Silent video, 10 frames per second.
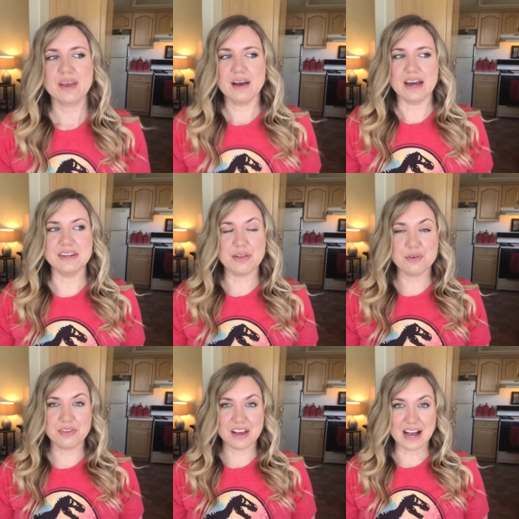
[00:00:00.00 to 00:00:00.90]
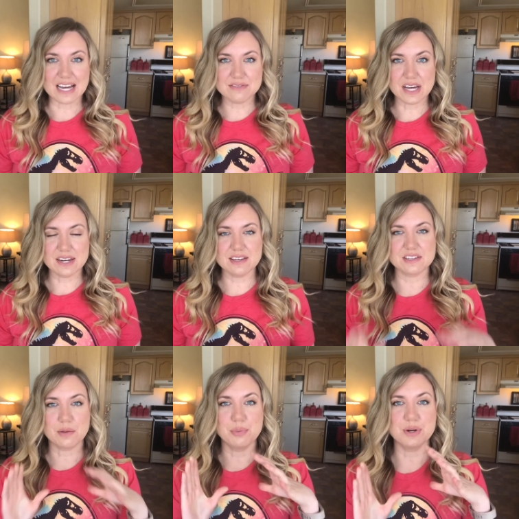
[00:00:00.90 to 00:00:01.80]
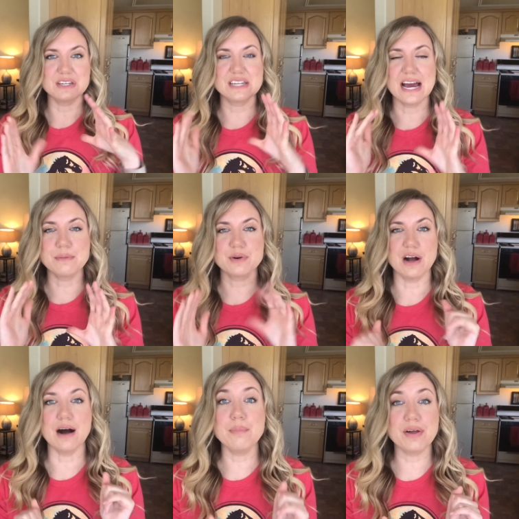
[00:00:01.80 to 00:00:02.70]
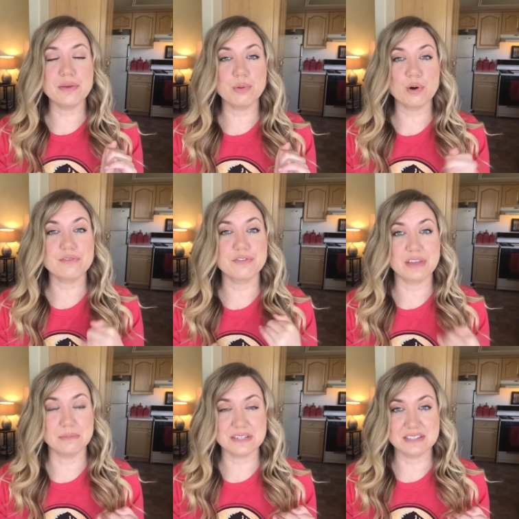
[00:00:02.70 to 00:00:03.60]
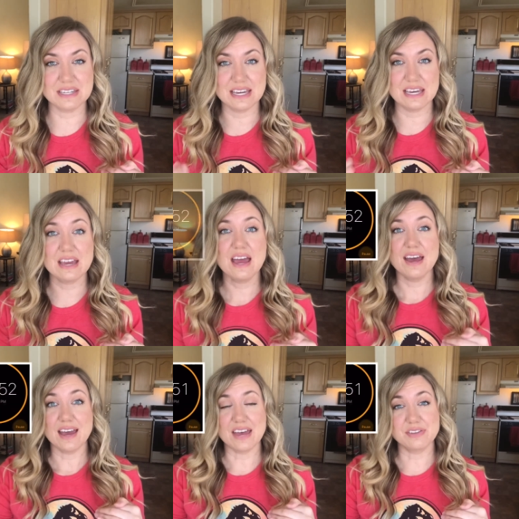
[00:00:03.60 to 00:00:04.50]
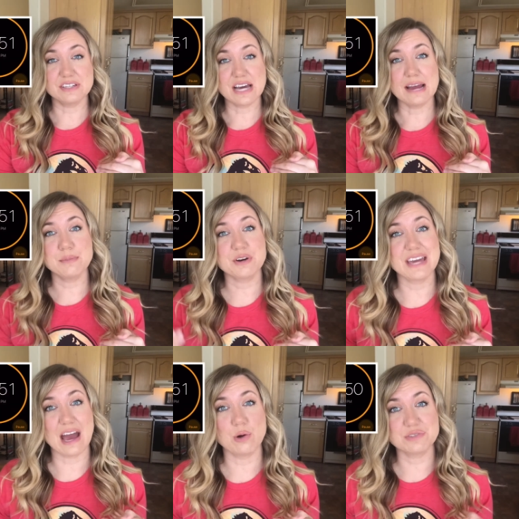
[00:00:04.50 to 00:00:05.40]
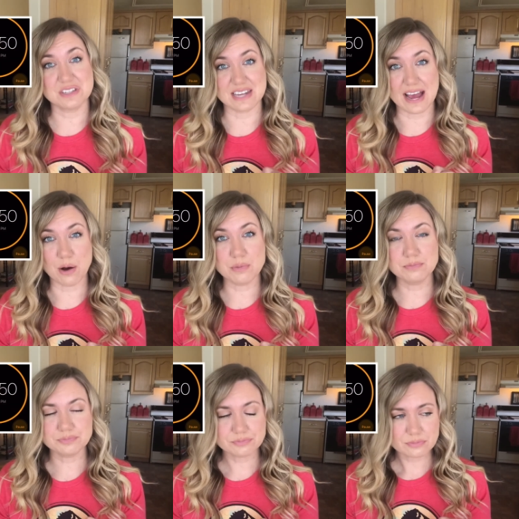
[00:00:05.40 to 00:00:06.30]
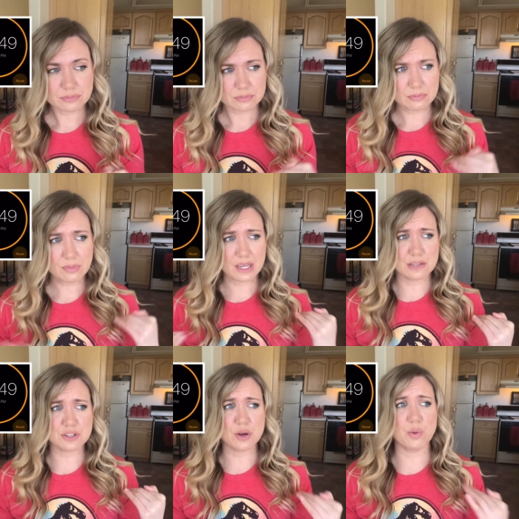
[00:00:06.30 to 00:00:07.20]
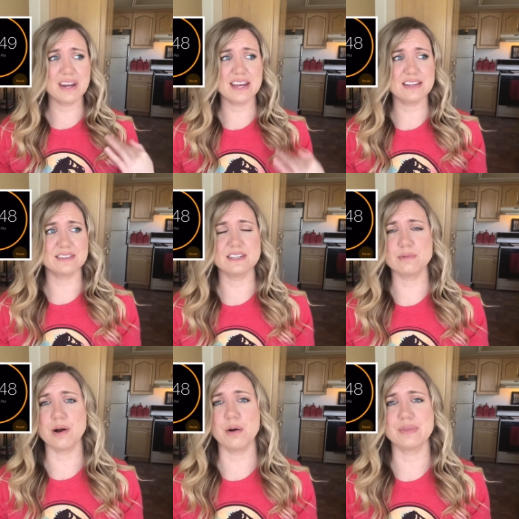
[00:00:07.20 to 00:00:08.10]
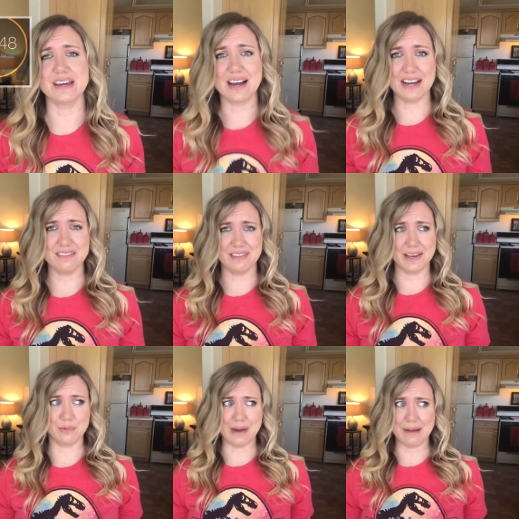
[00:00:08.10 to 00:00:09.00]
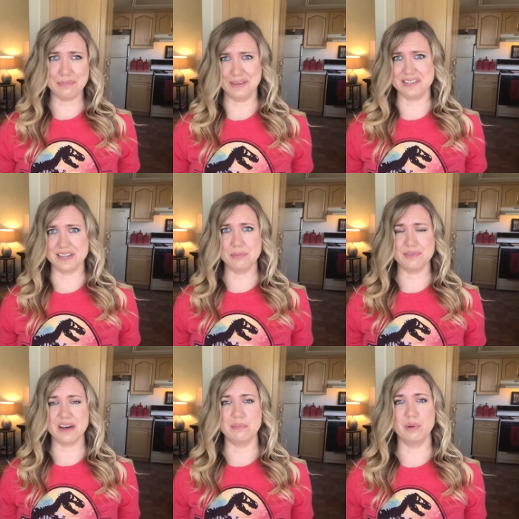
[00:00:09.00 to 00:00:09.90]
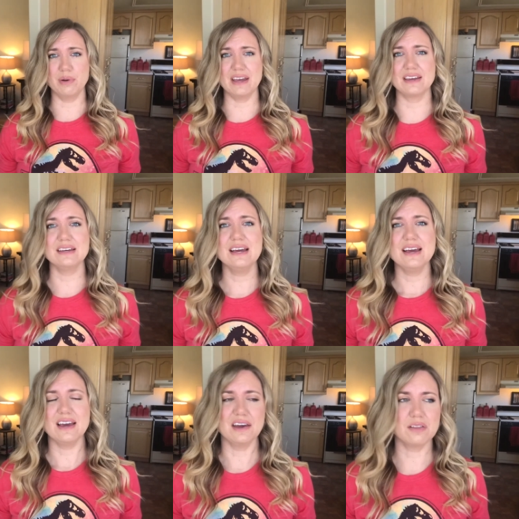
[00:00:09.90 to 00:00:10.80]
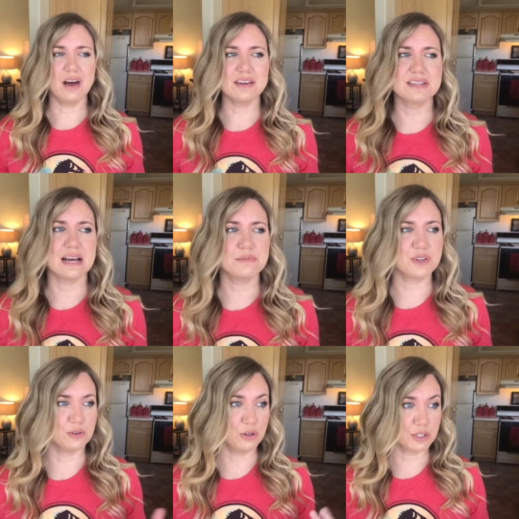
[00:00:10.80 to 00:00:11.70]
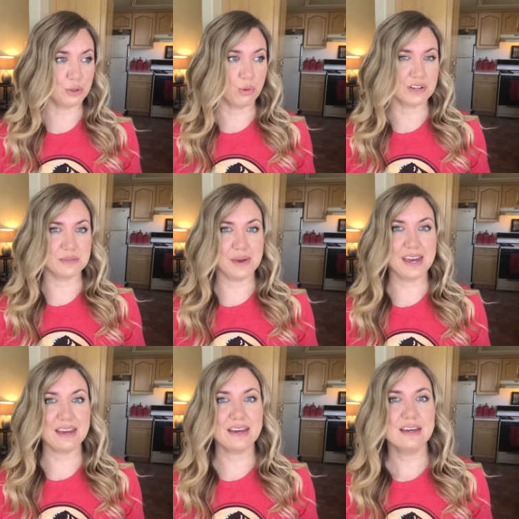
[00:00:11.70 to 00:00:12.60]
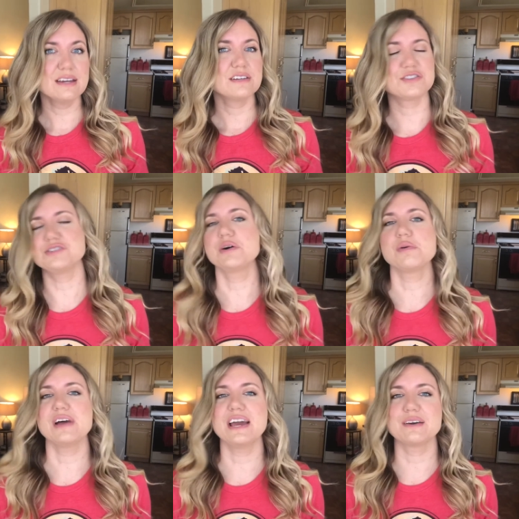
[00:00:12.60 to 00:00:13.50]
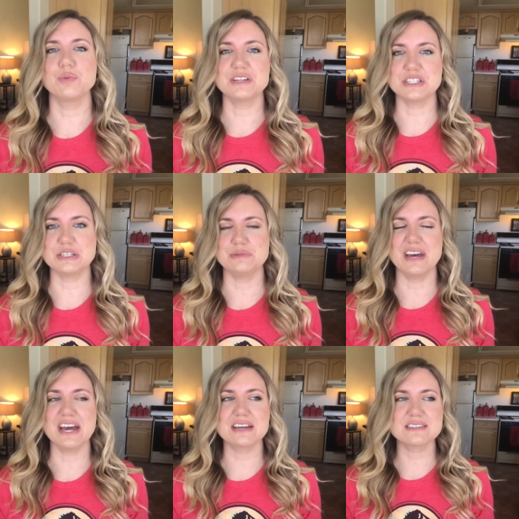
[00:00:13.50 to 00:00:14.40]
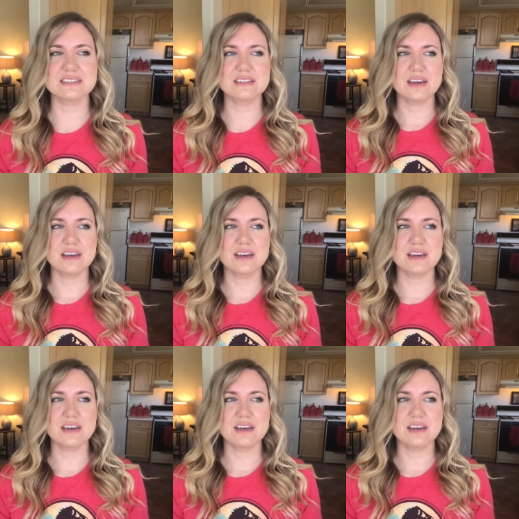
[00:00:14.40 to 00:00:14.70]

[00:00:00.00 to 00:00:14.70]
Another thing I've done is I'll put a timer up on the board for them to see, and the timer counts down. And so when it hits 0, they kind of like wrap things up at that point. And a lot of times they'll look towards me to know like what to do next.